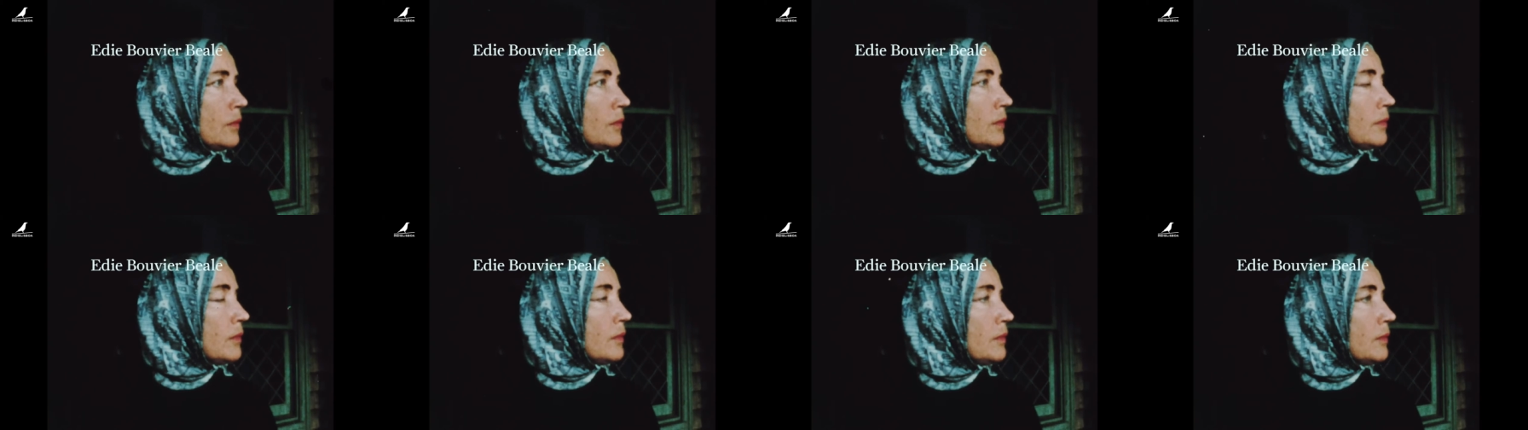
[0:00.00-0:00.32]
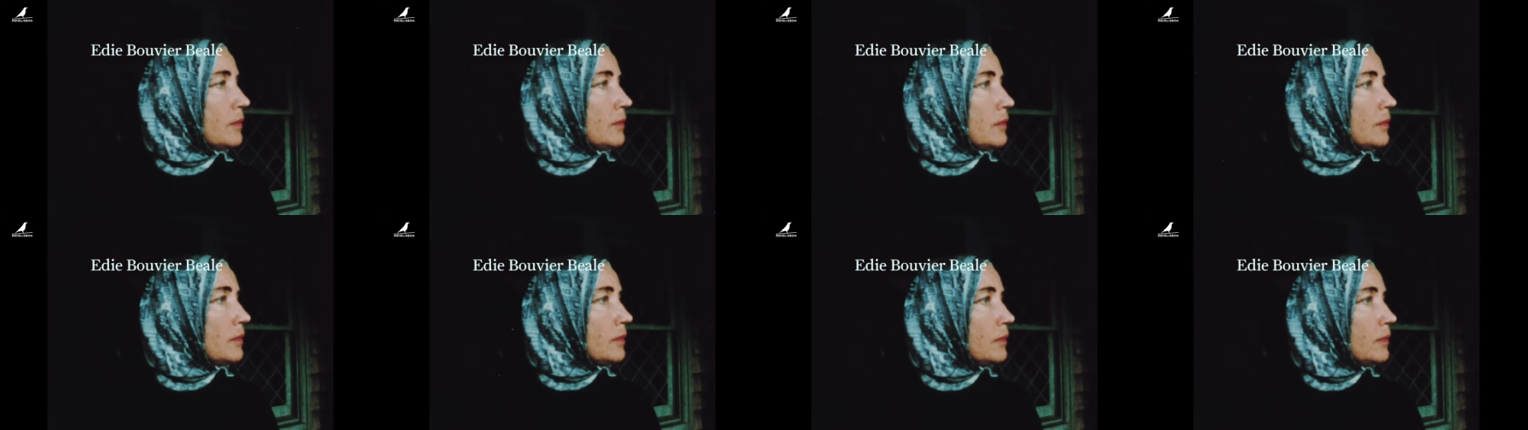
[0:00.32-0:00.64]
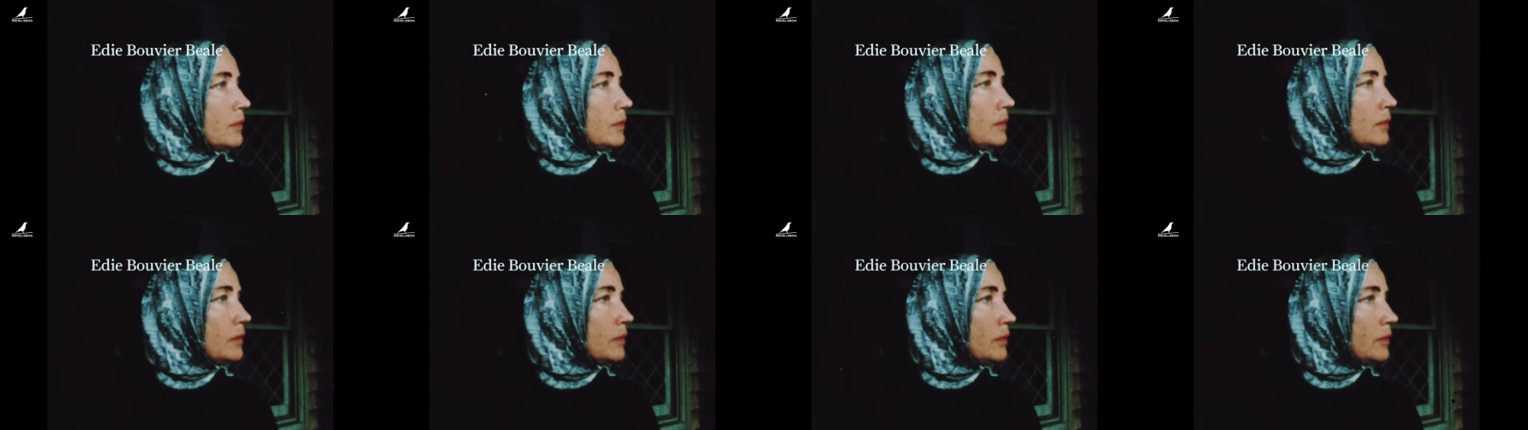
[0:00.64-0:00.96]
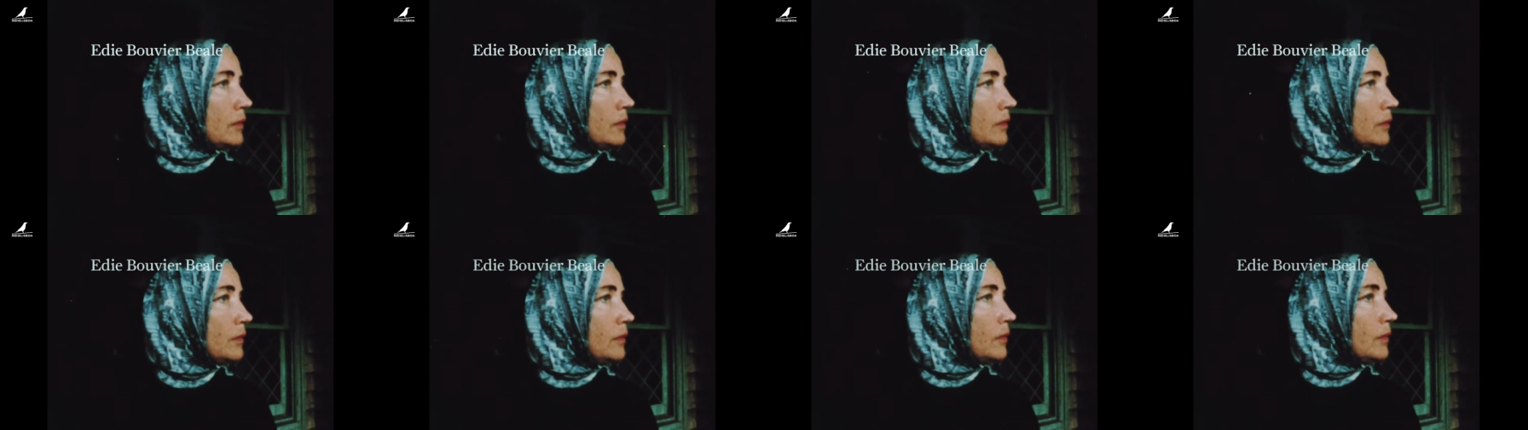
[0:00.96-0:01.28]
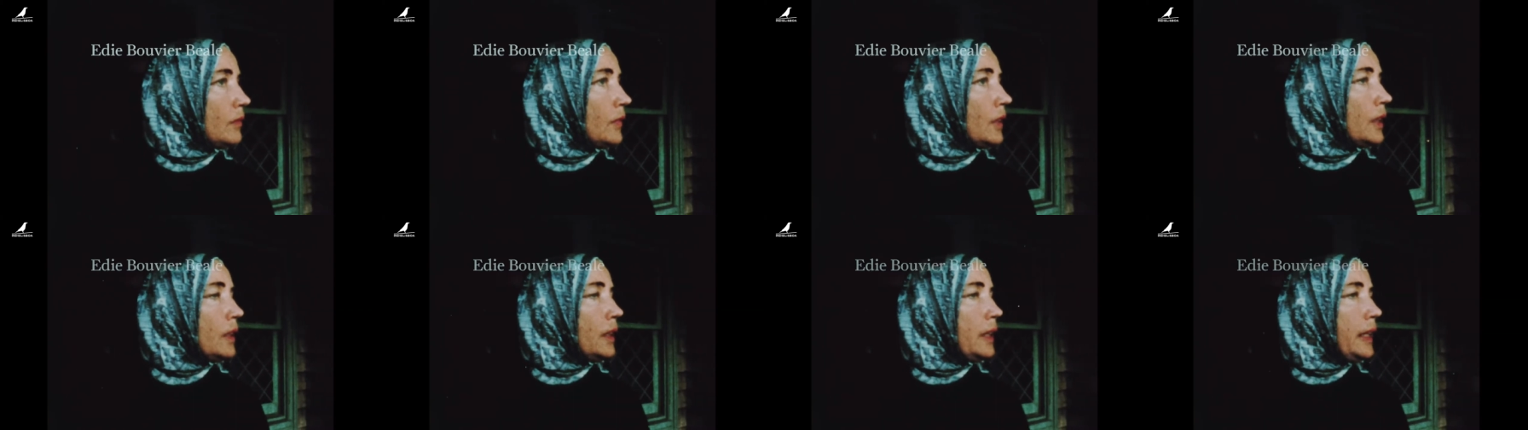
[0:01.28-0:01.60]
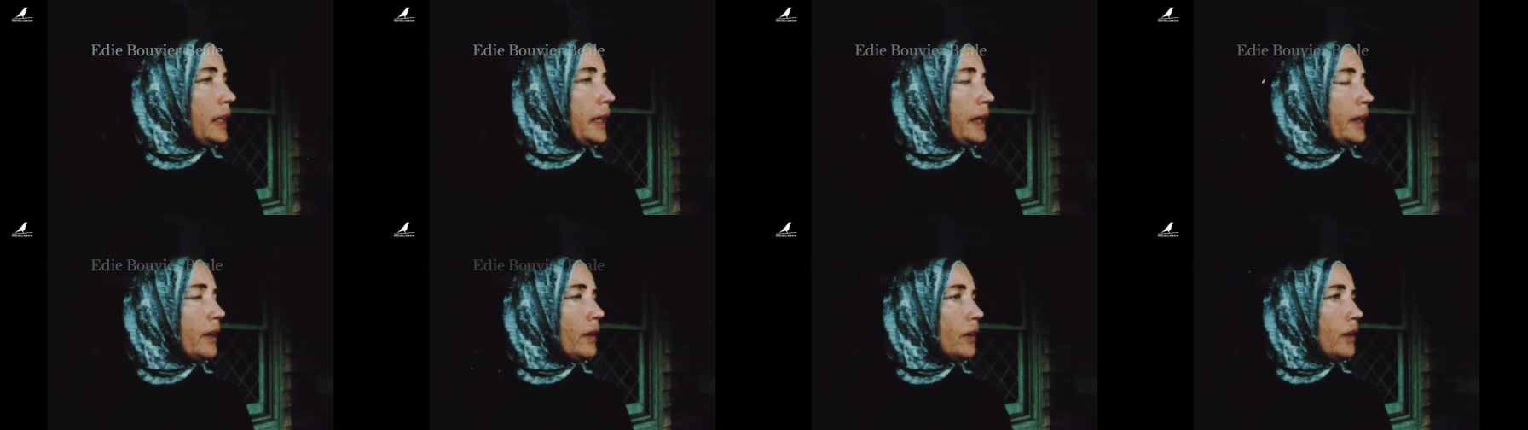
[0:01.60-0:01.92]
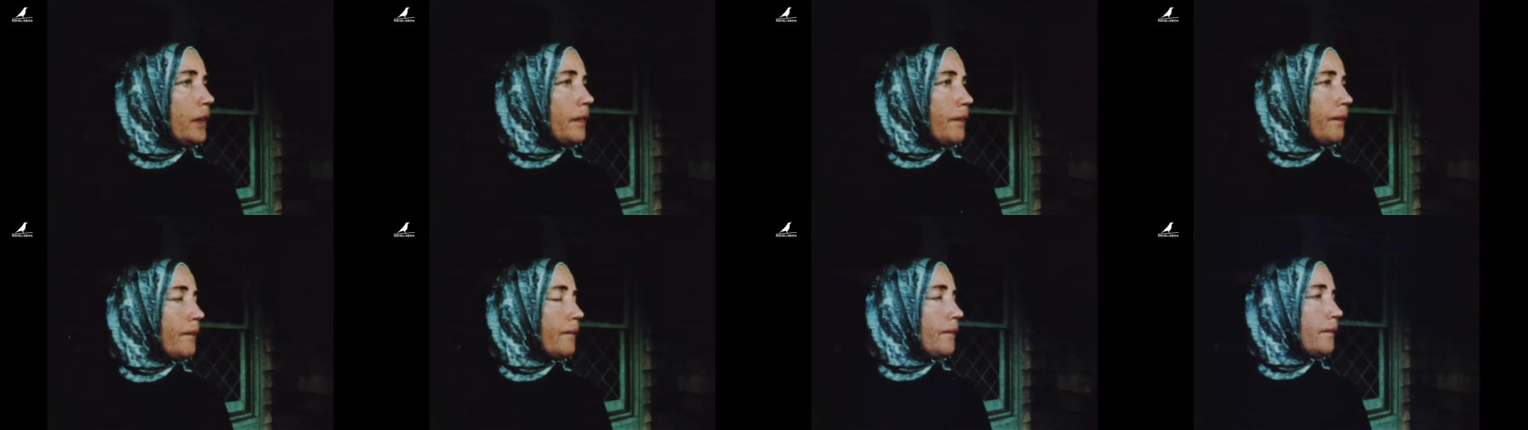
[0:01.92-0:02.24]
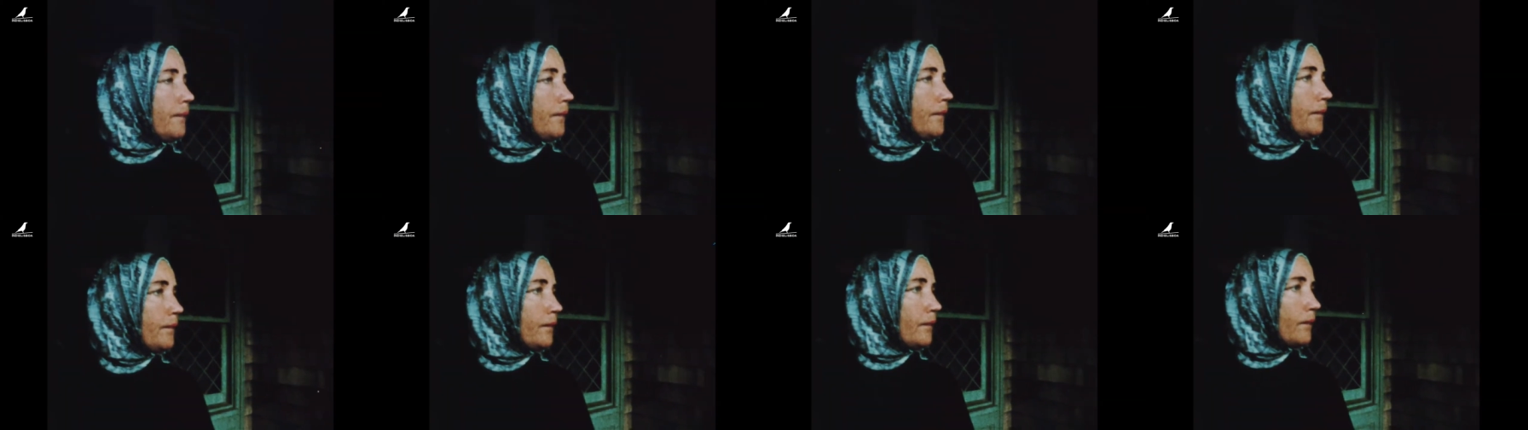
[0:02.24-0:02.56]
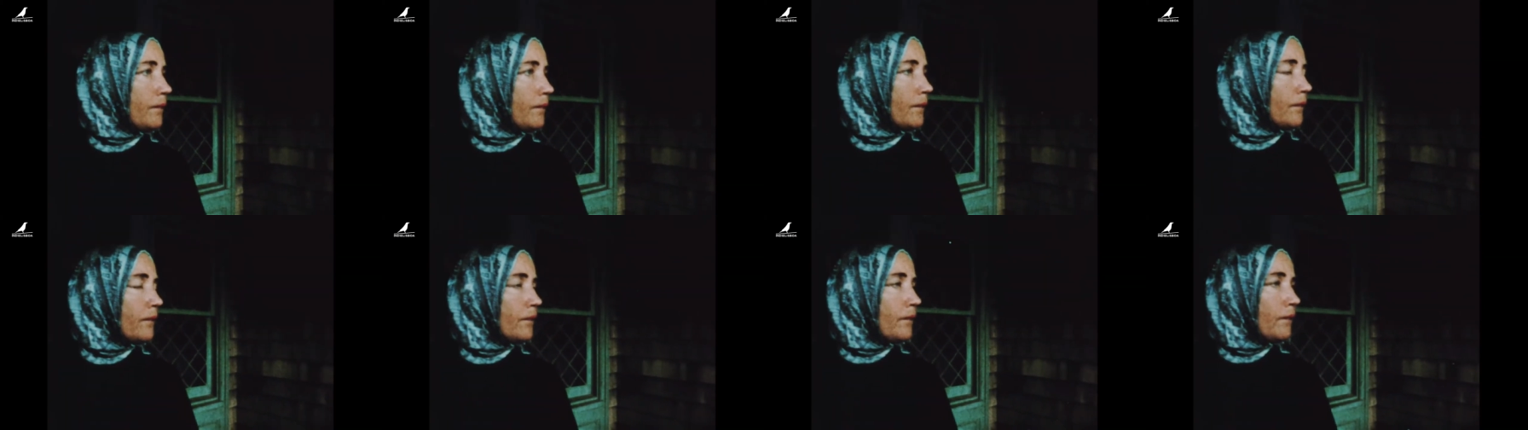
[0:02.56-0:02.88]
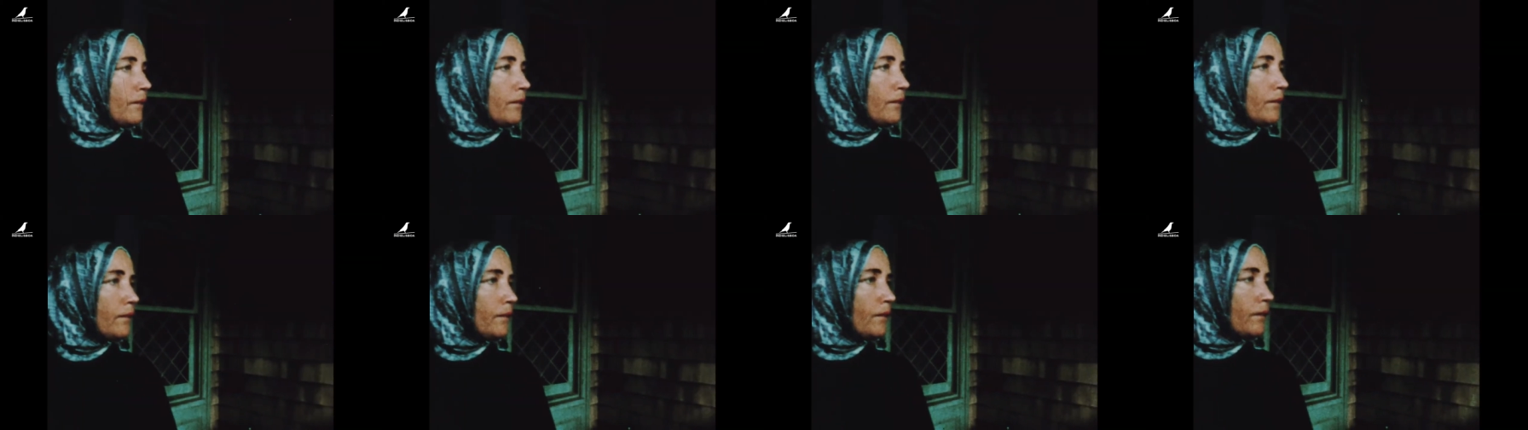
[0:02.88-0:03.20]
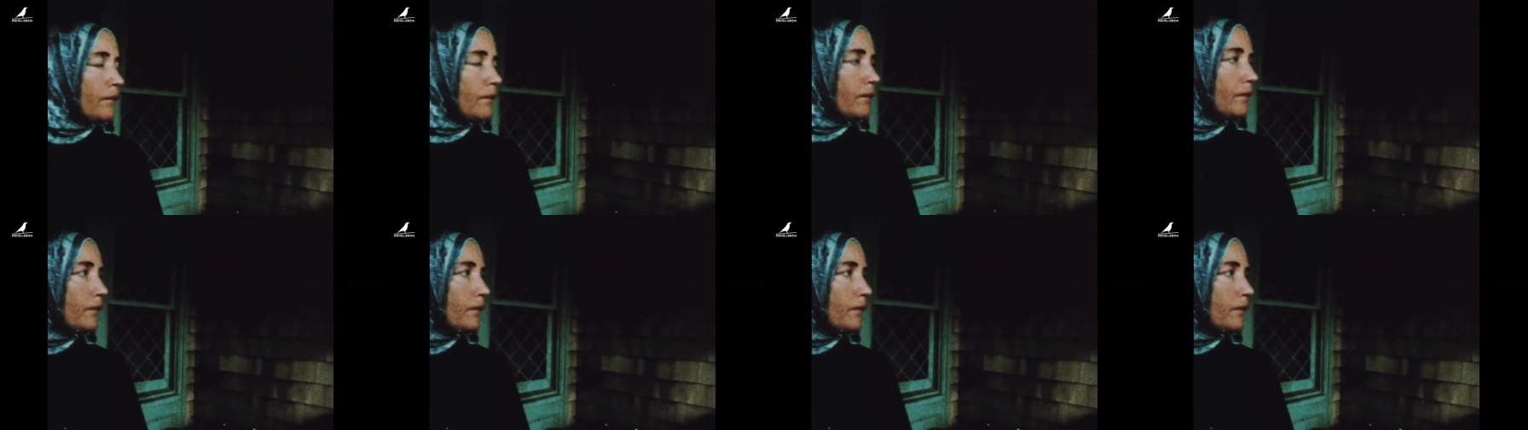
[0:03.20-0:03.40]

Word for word: We got to hurry. Yes. Yeah. So,